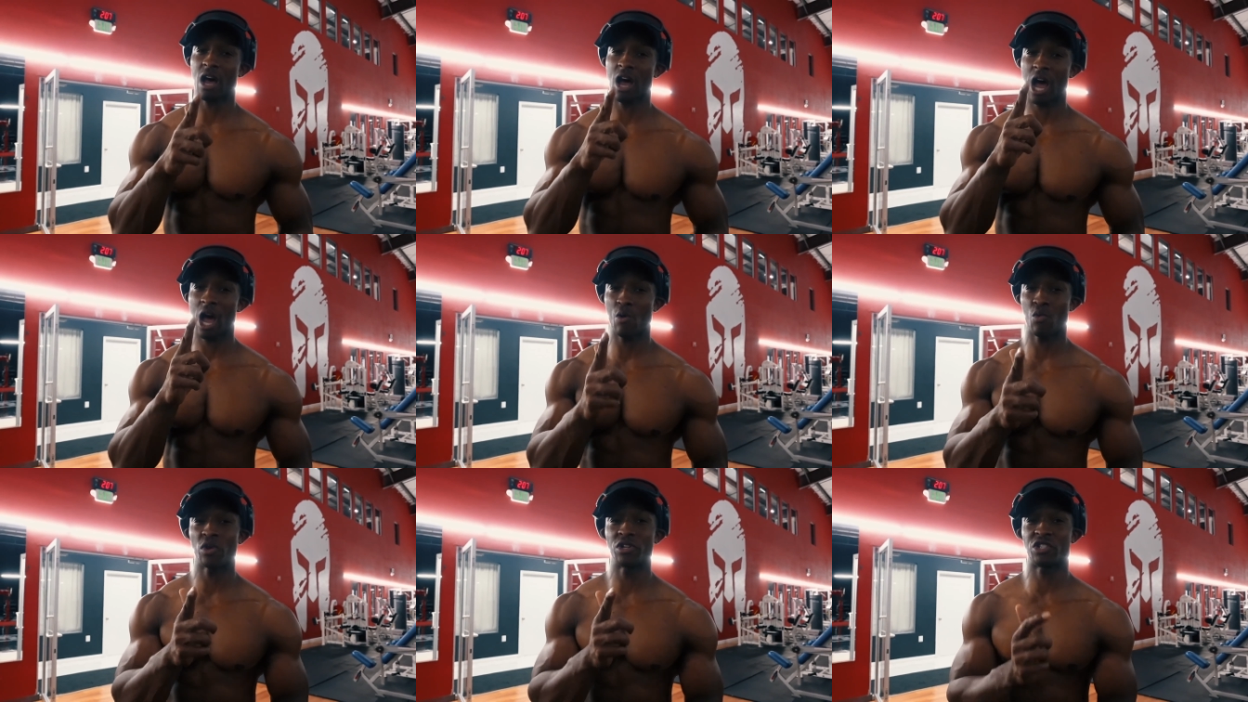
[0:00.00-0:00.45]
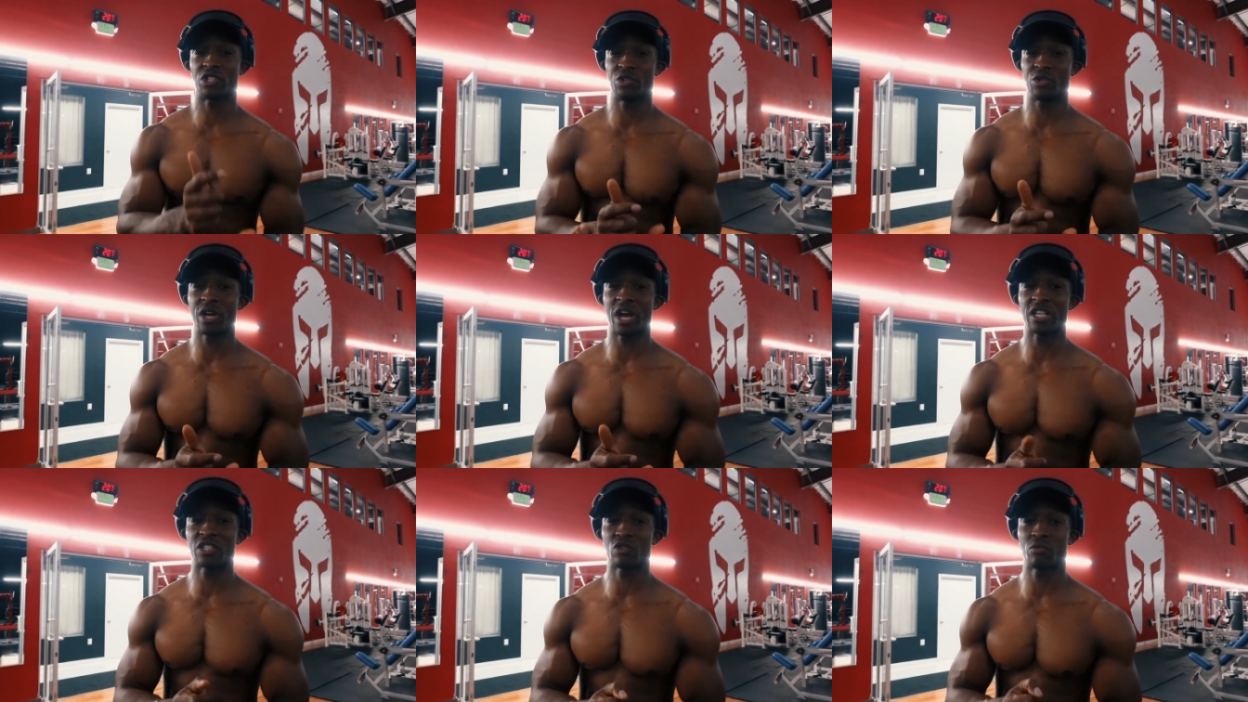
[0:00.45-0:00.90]
I want you
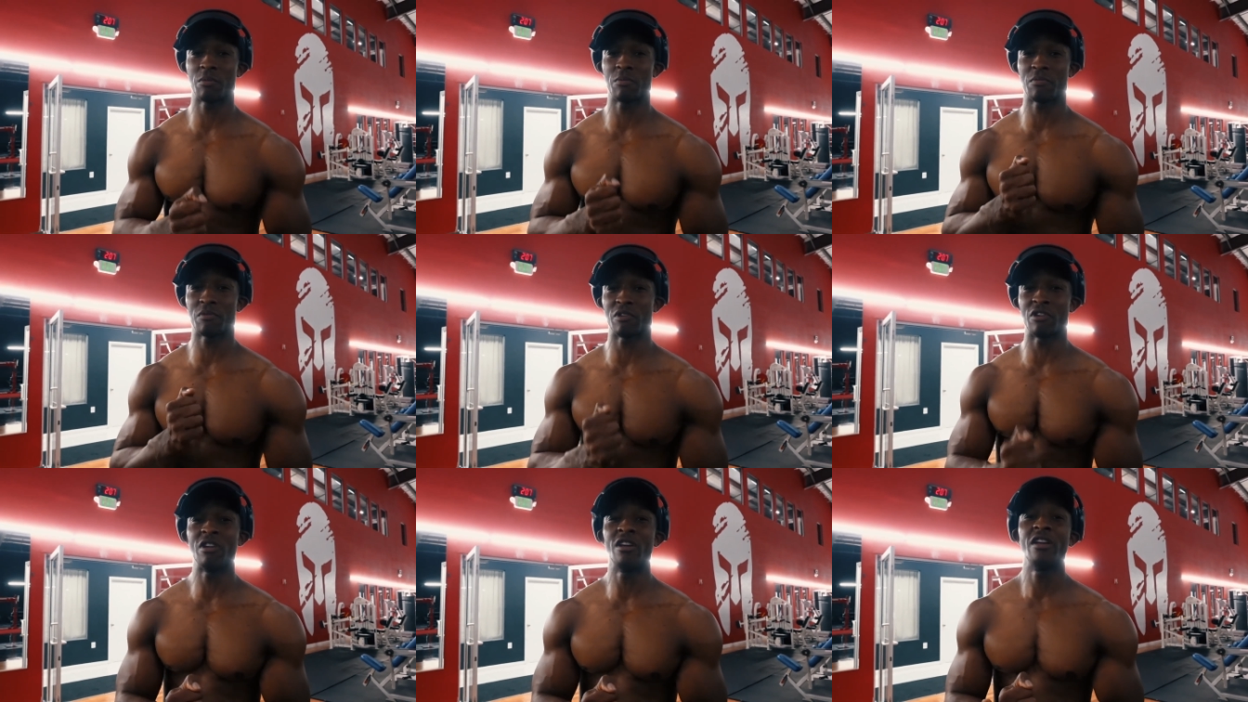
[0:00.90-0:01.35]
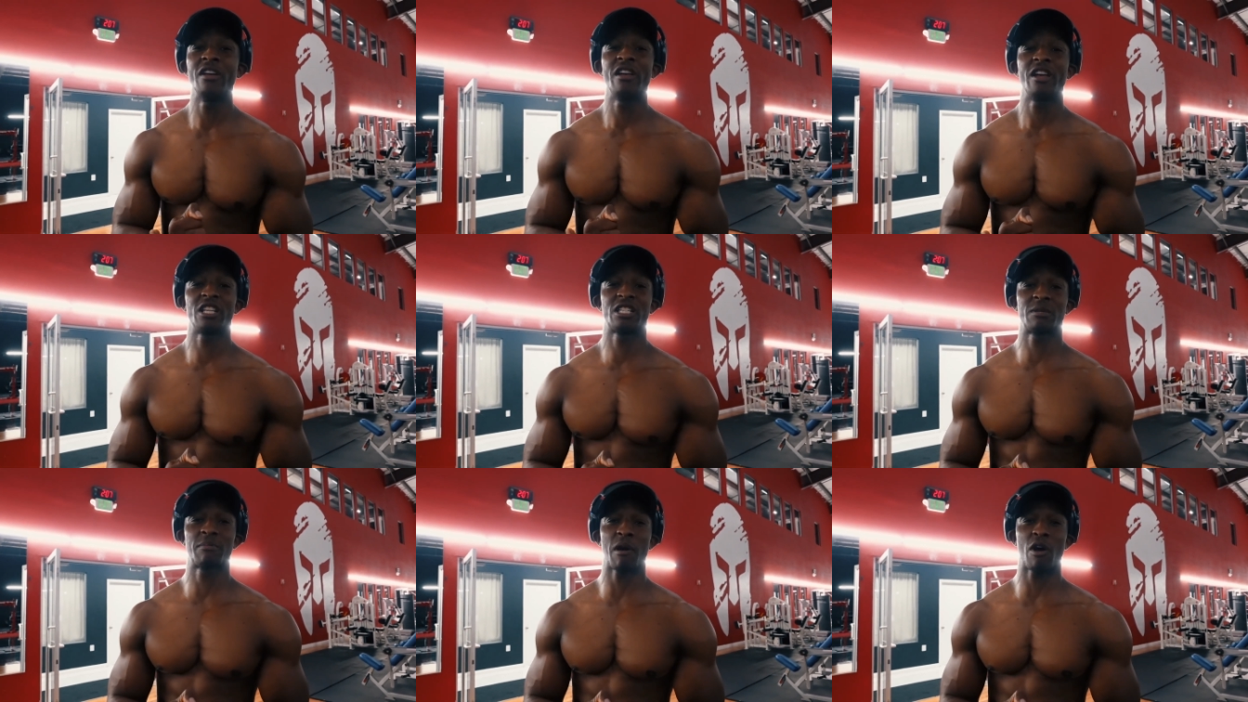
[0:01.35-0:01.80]
guys to remember,
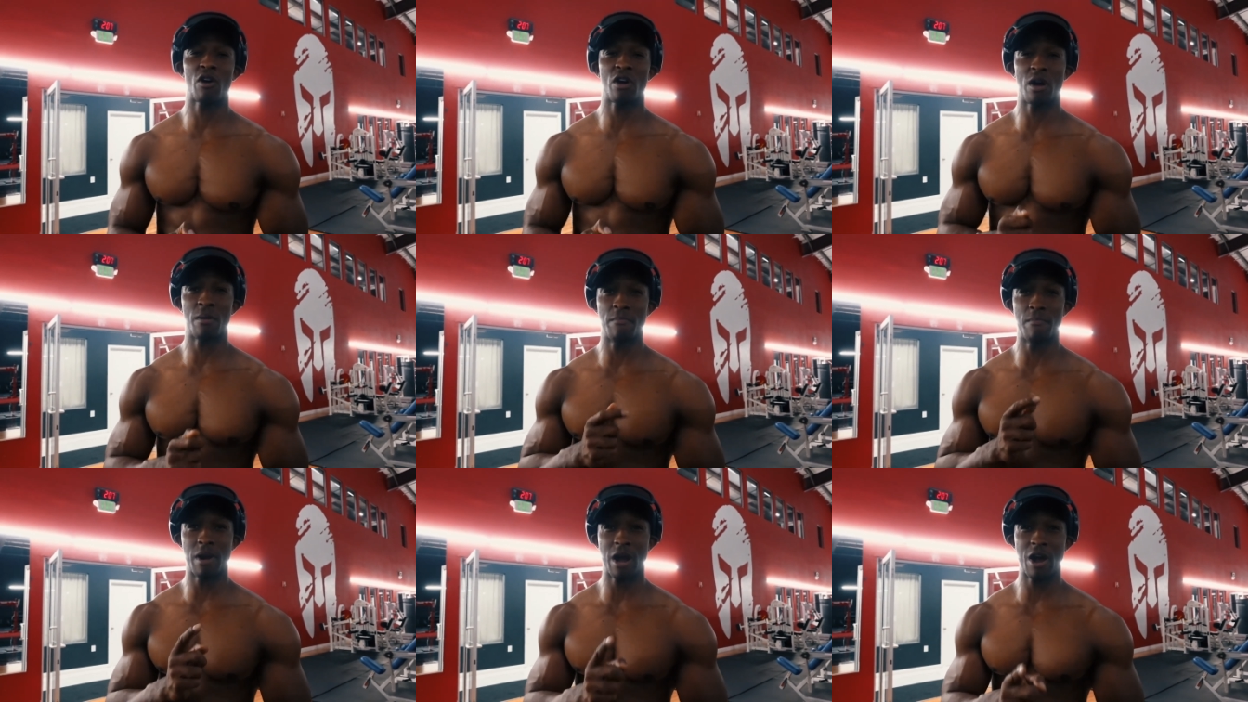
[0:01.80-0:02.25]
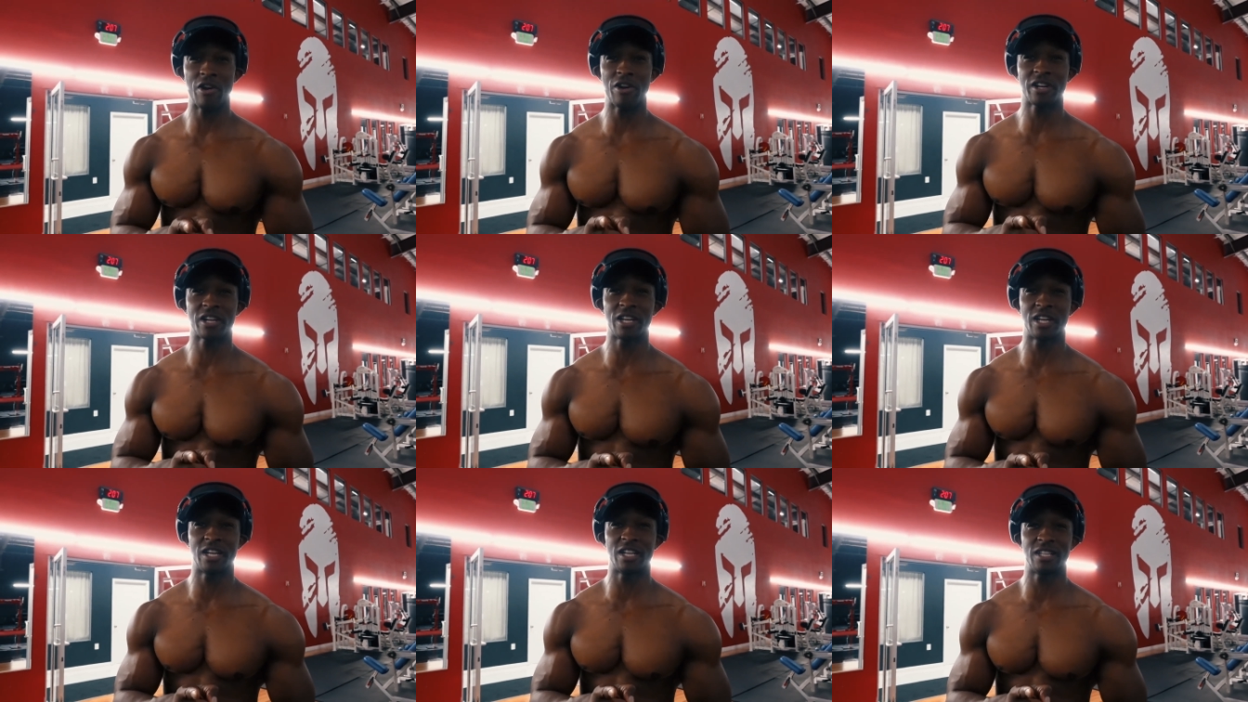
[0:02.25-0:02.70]
it's about
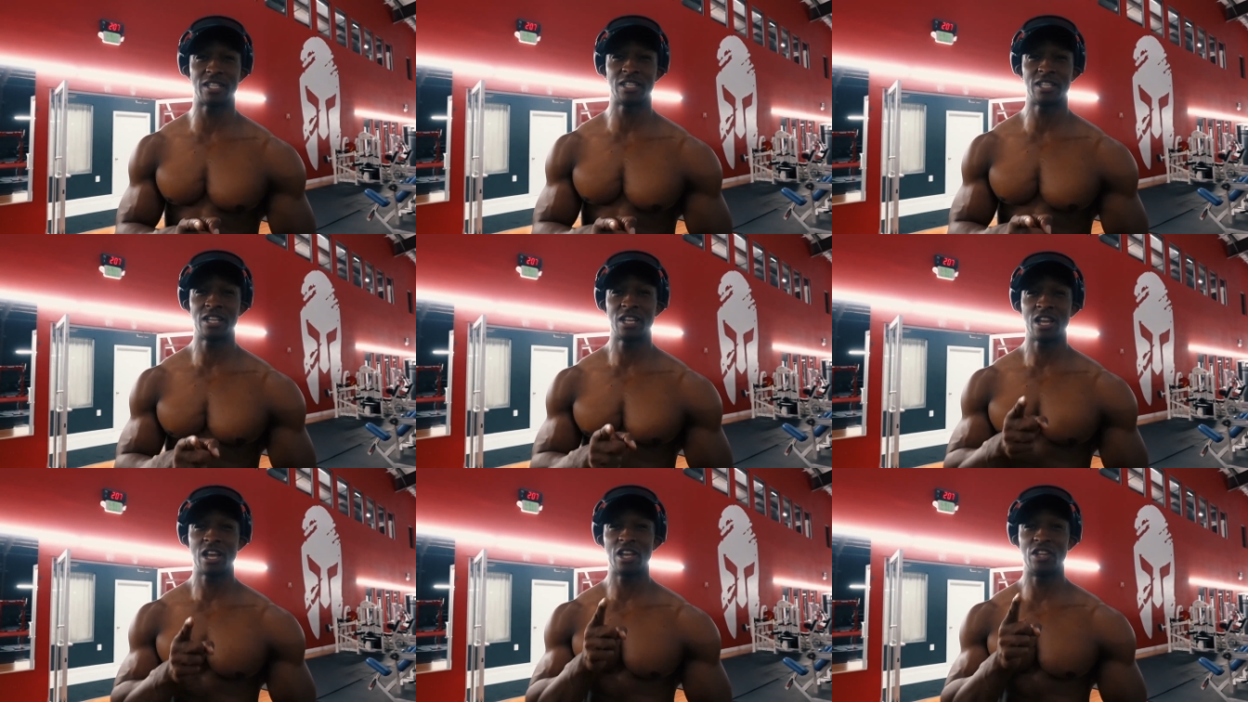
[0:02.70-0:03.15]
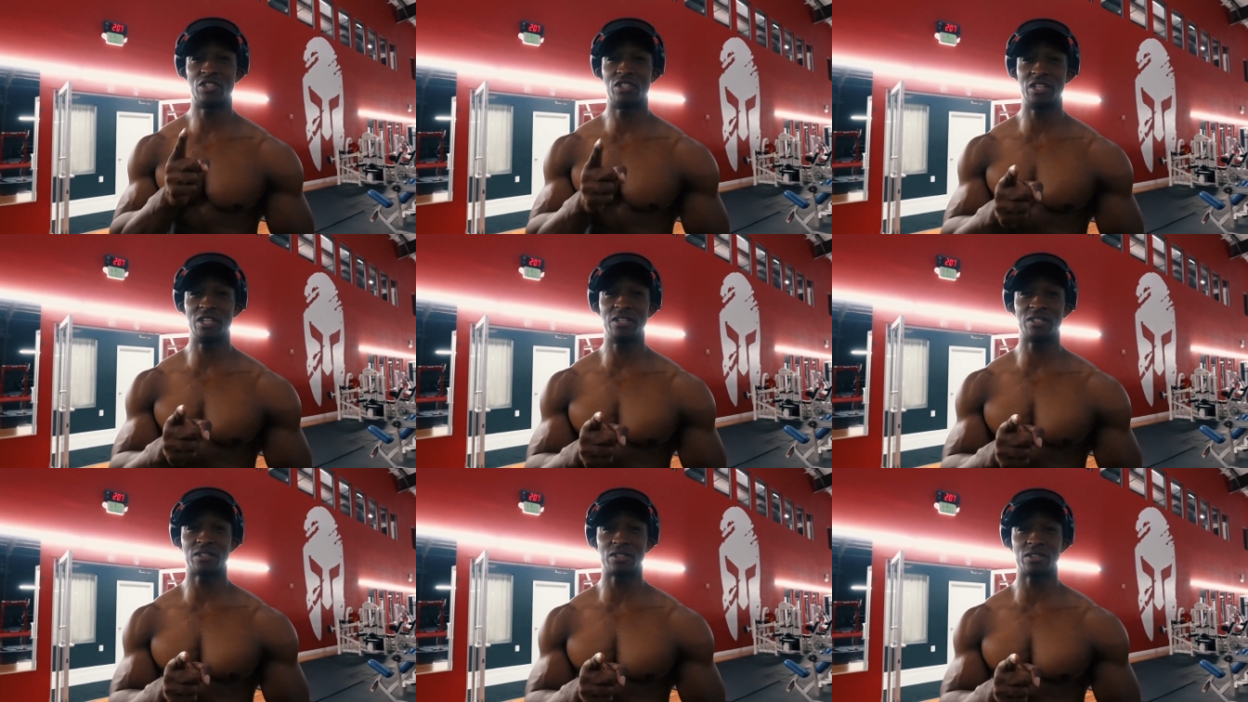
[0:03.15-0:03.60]
America,
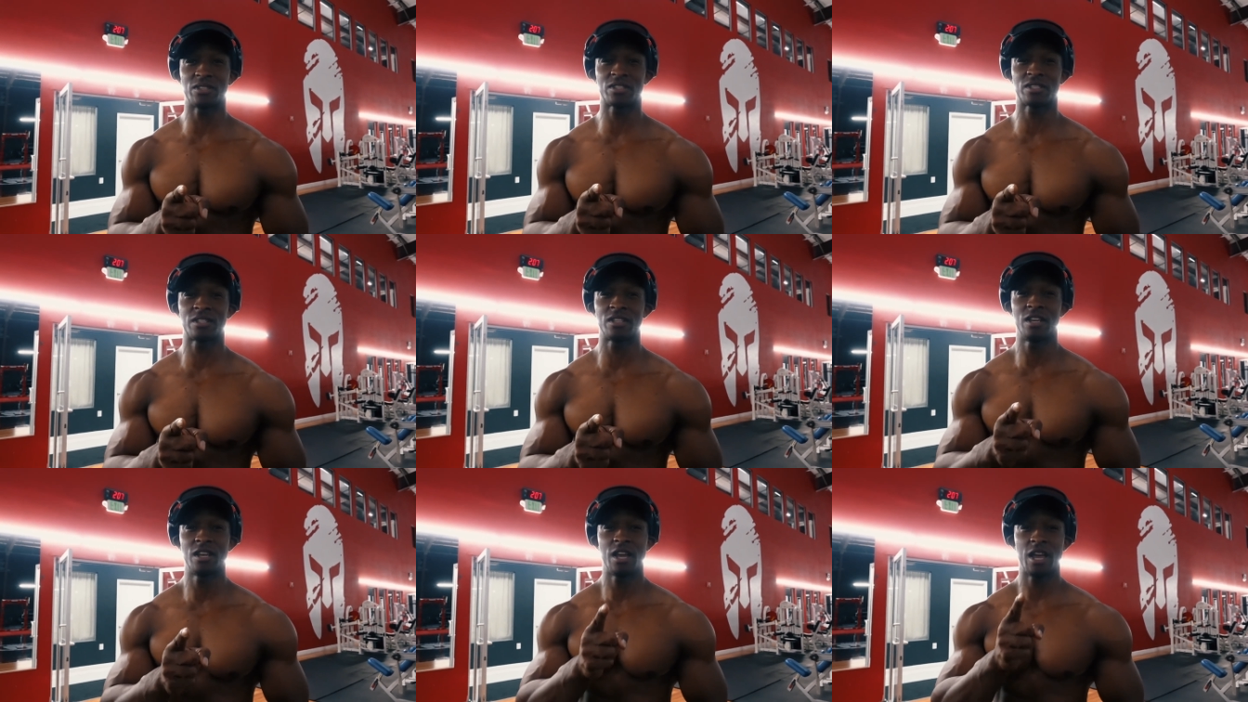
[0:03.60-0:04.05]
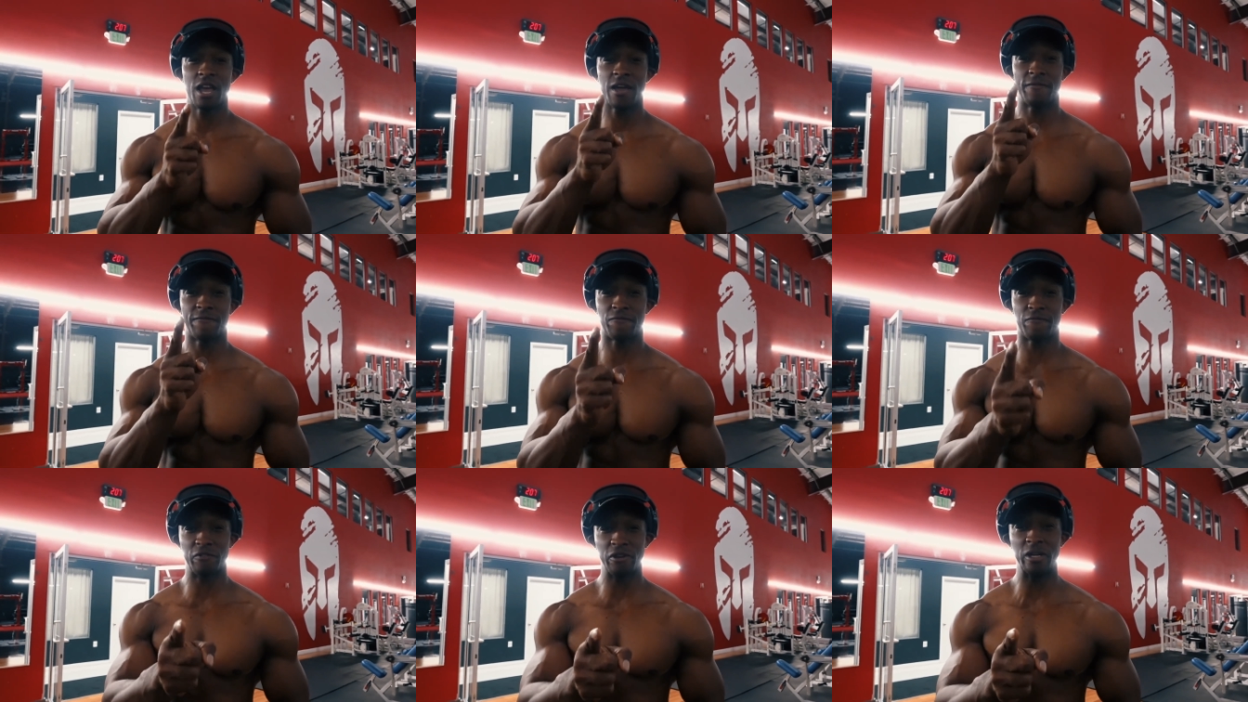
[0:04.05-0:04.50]
Jesus, and
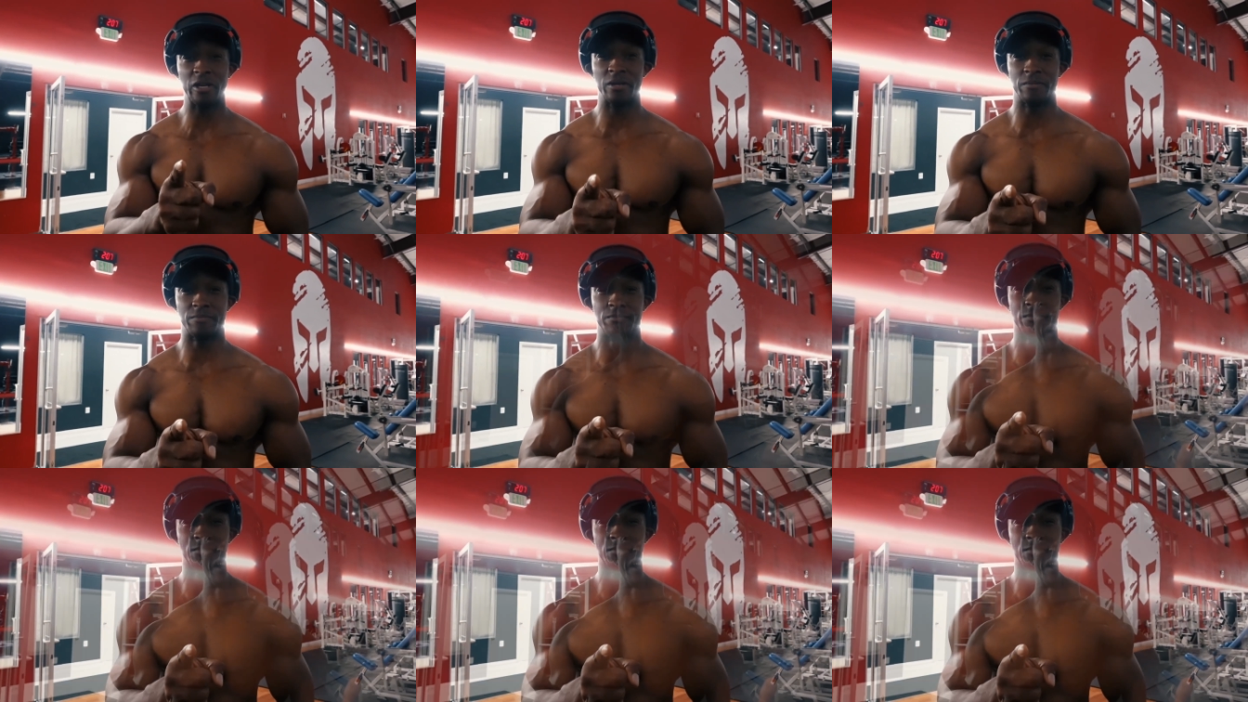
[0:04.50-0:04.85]
freedom.